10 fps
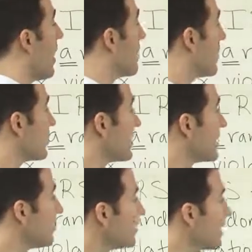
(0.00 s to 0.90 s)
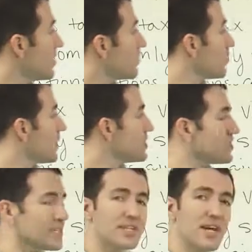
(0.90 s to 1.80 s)
But the given that
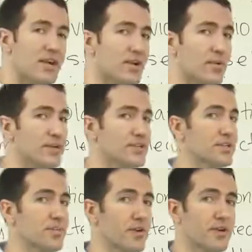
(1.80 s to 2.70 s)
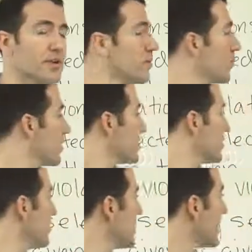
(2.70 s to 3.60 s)
information is not a question mark. We're
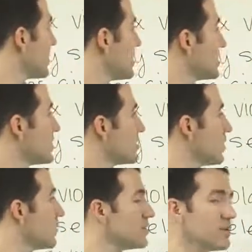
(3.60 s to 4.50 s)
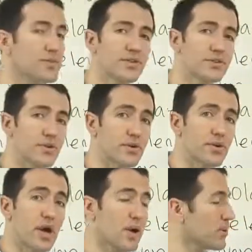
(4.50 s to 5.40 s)
assuming that this is known to be
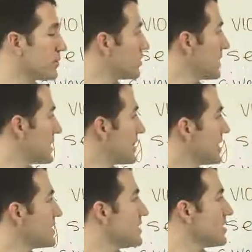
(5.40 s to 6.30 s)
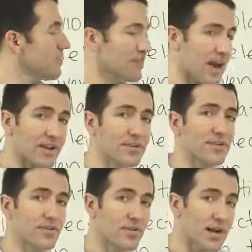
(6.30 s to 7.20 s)
true. We're assuming that this is in
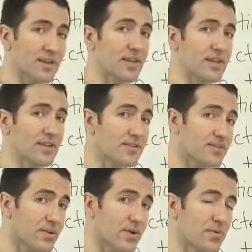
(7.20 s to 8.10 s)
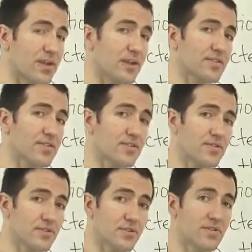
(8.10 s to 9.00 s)
fact correct, that it is known, that it is
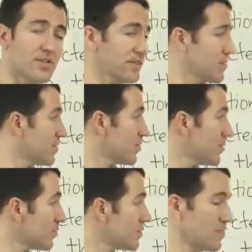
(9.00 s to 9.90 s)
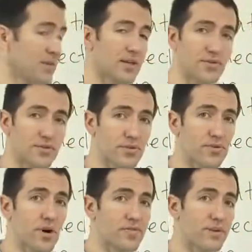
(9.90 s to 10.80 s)
understood, that it's assumed to be
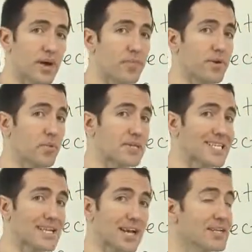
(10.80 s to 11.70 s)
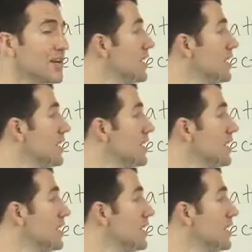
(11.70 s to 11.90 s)
true of the company we select.